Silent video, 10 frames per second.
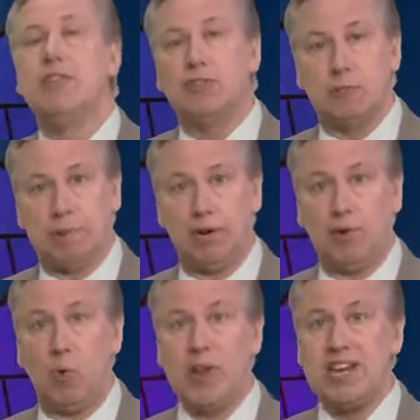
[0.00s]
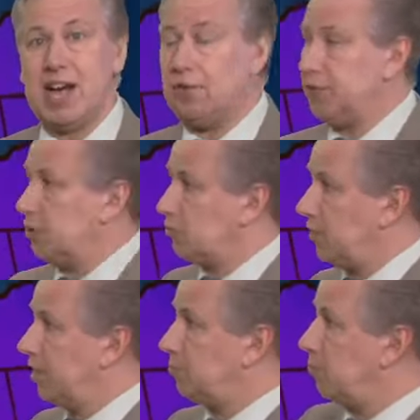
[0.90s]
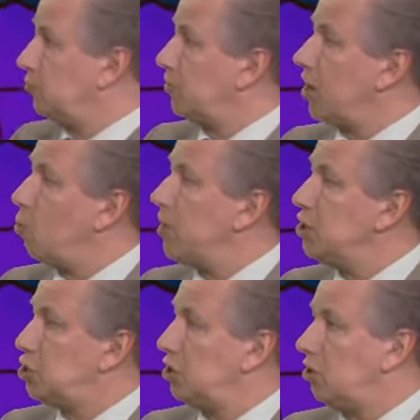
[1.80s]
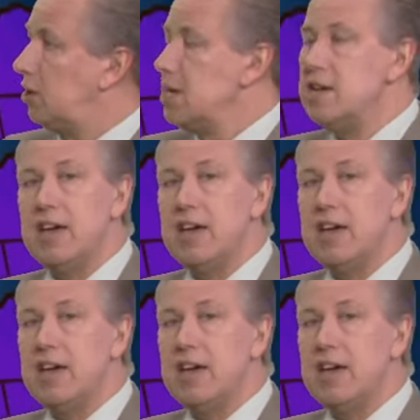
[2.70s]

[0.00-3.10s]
There's a bit of a wind out there, so that's producing a wind chill.